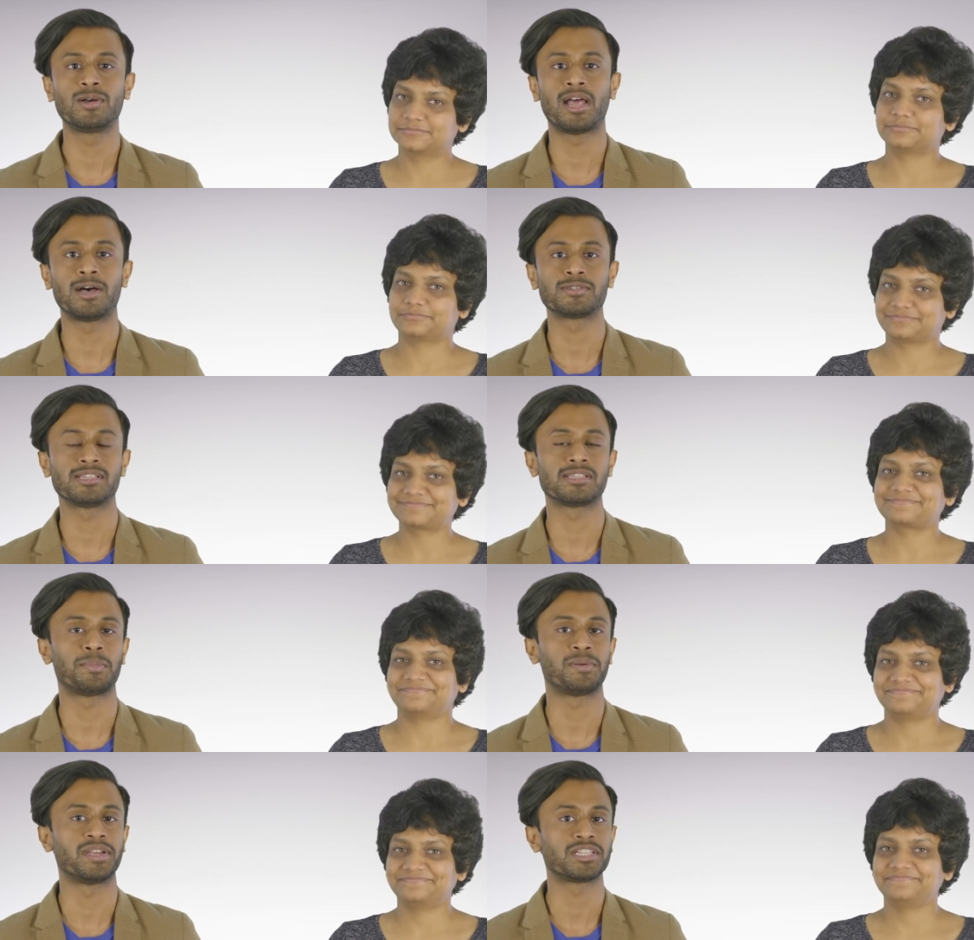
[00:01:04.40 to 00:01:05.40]
Speaker 1: allows the
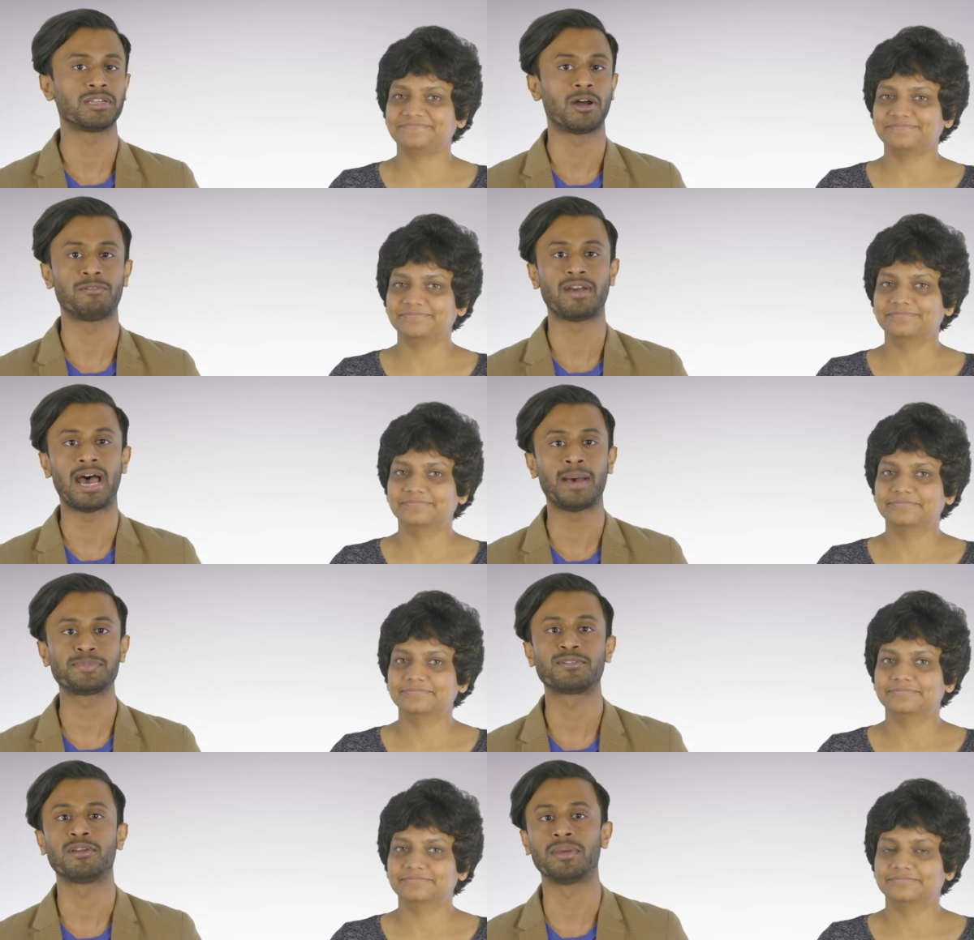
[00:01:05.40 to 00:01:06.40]
separation of
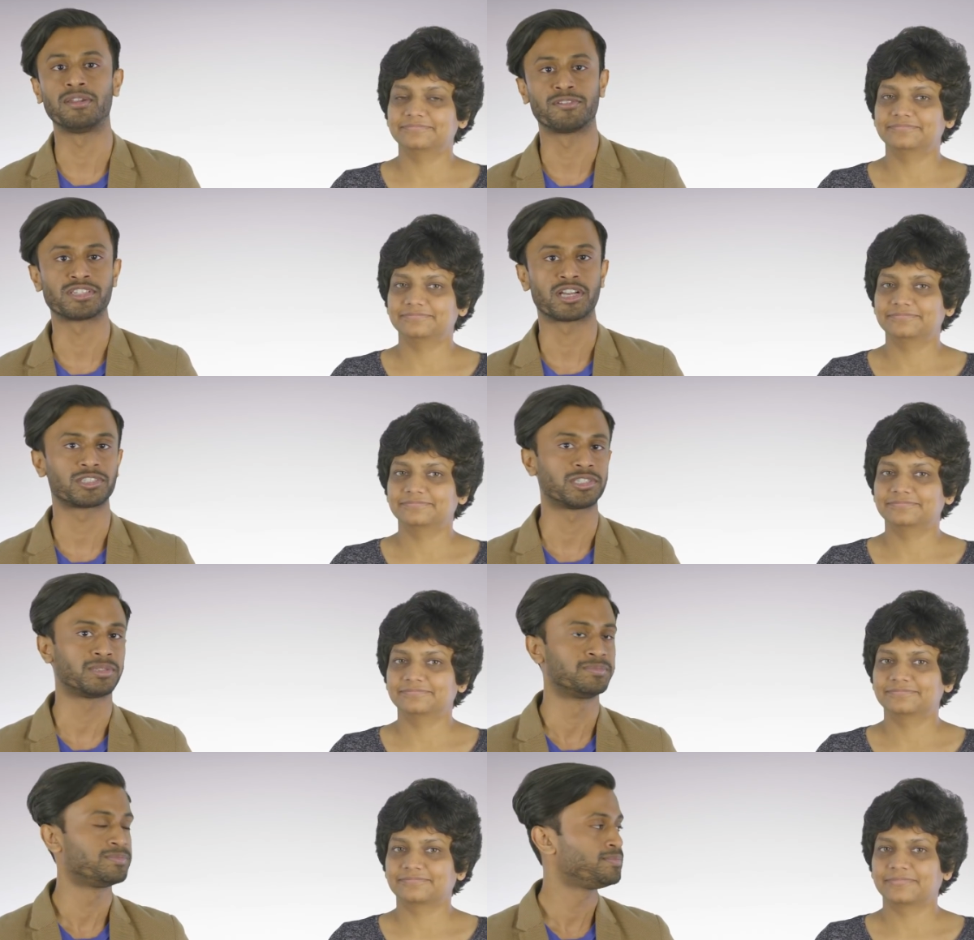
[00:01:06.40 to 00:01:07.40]
apps from infrastructure.
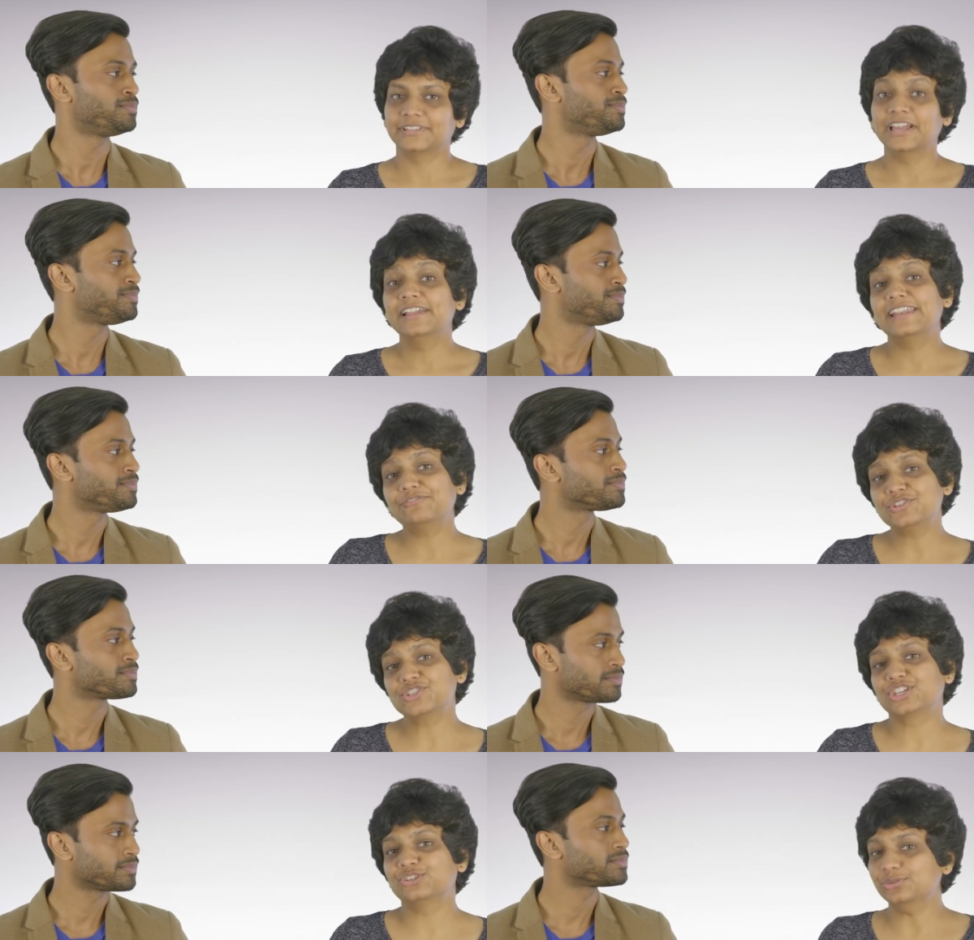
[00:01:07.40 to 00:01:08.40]

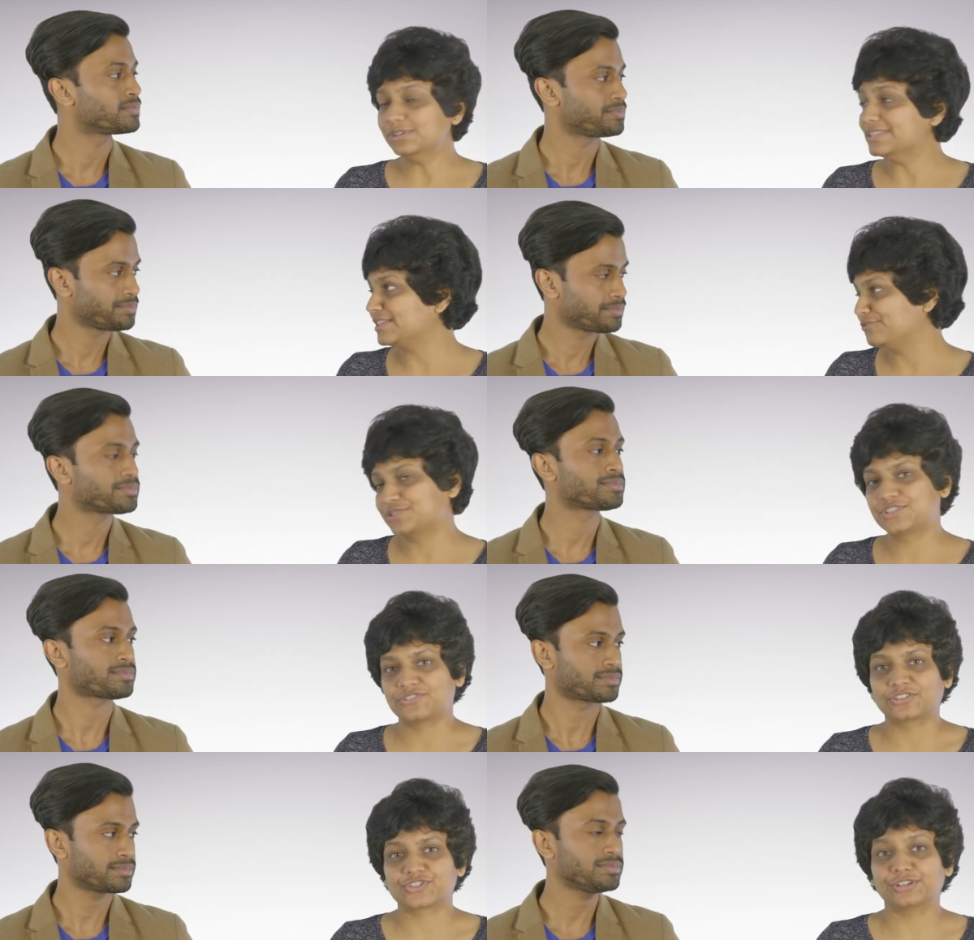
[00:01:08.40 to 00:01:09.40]
Speaker 2: Leveraging Google's
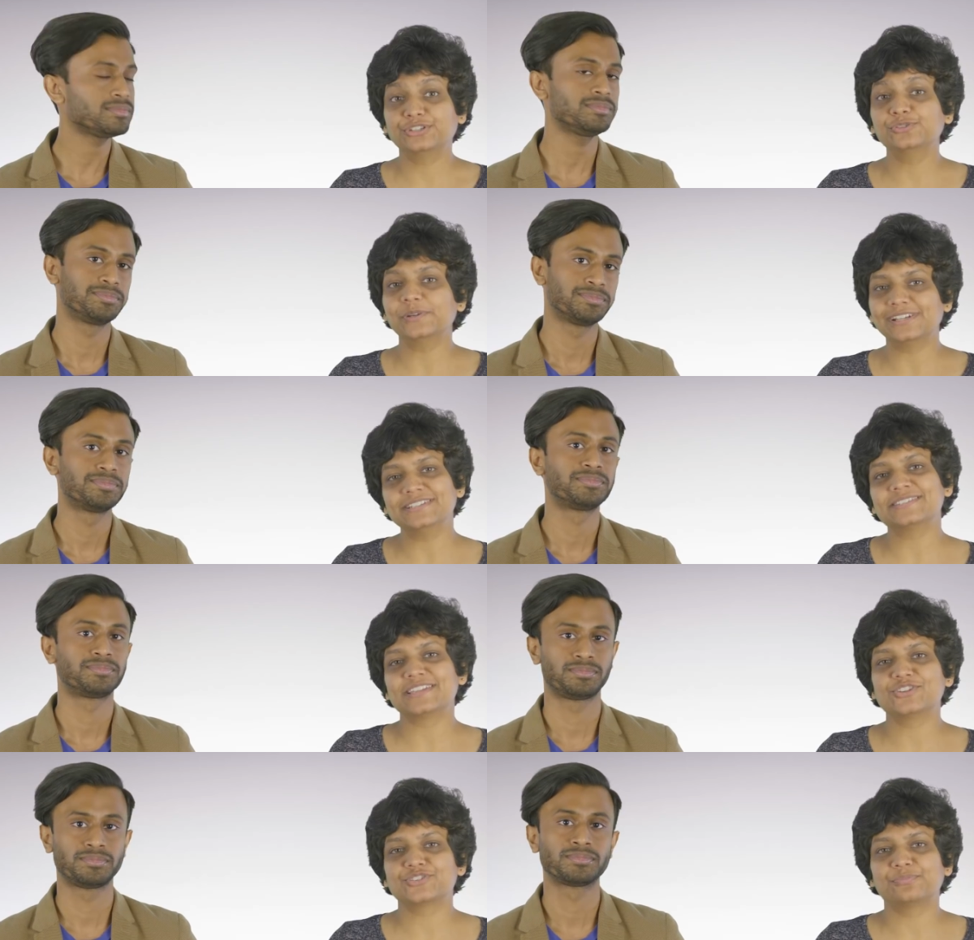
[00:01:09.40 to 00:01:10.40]
infrastructure, Kubernetes
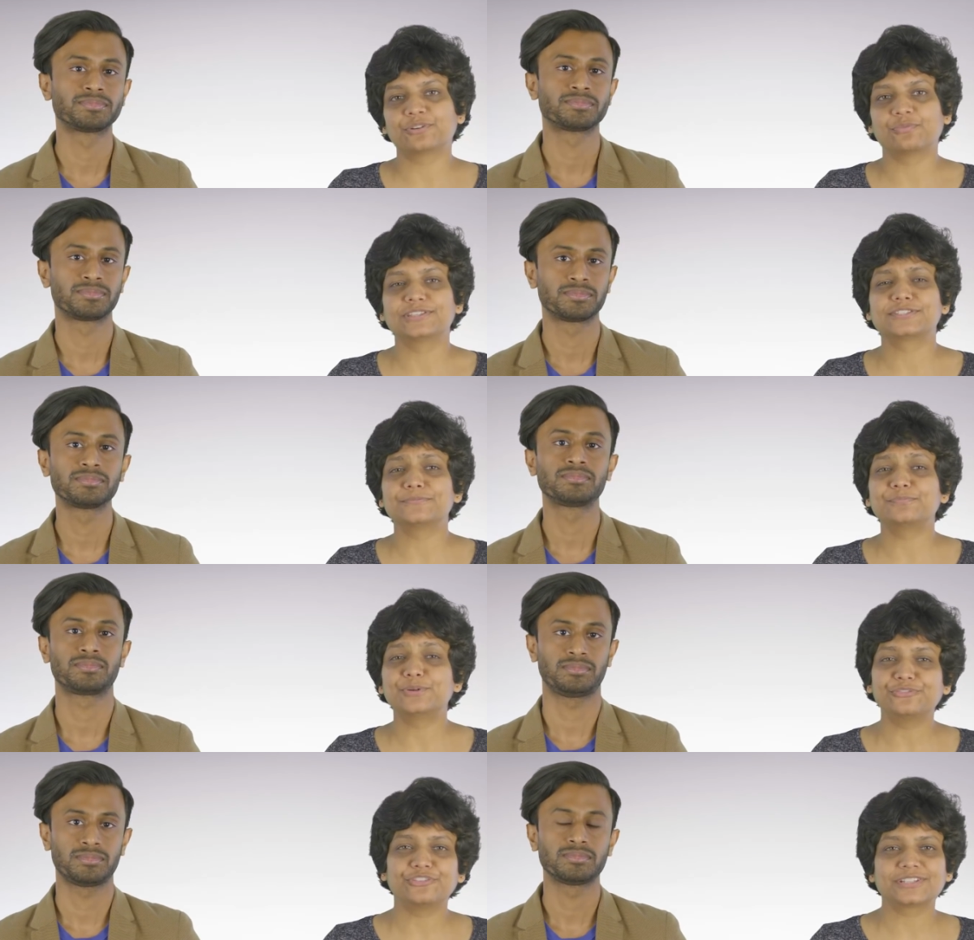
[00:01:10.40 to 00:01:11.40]
Engine provides the
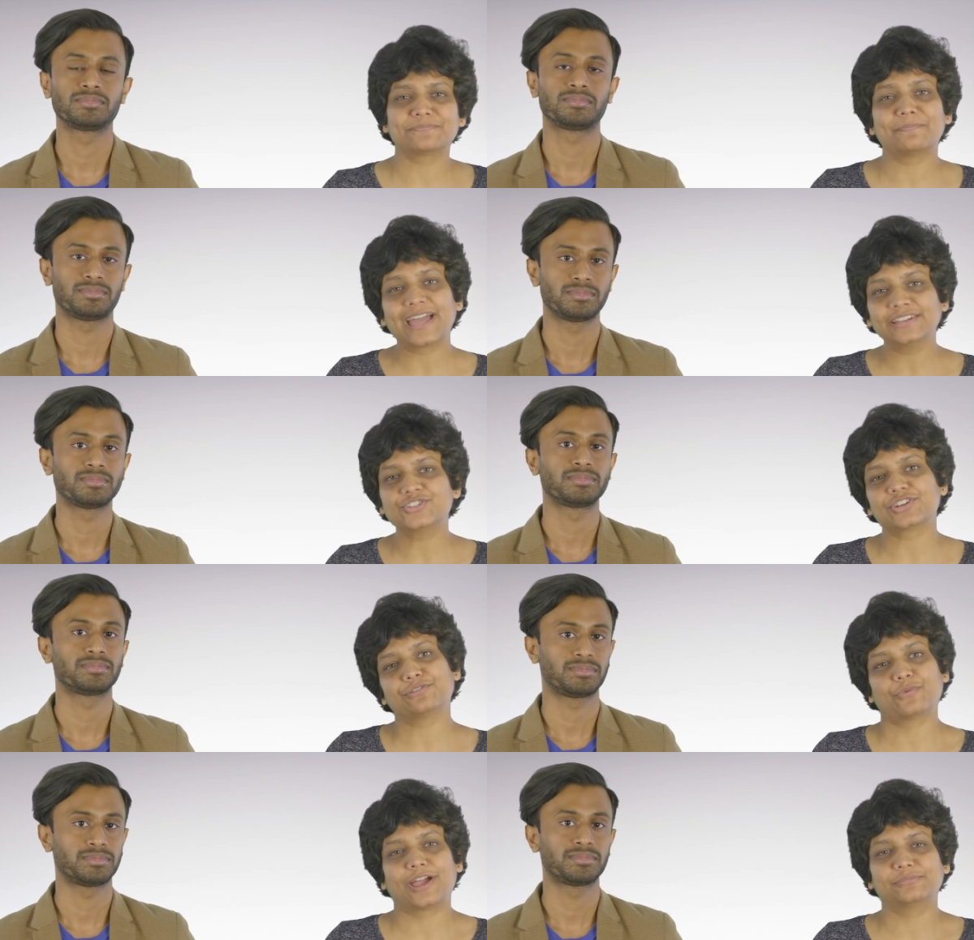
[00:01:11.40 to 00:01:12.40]
perfect managed
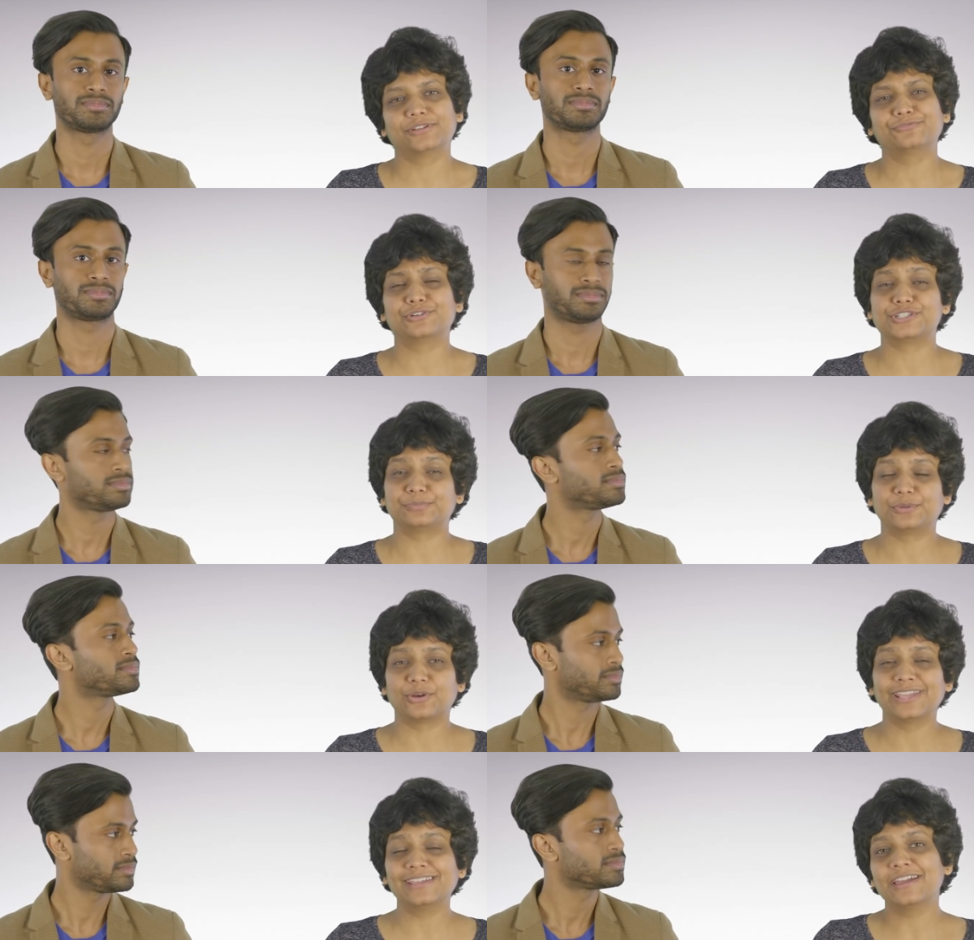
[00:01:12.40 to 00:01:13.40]
environment for deploying,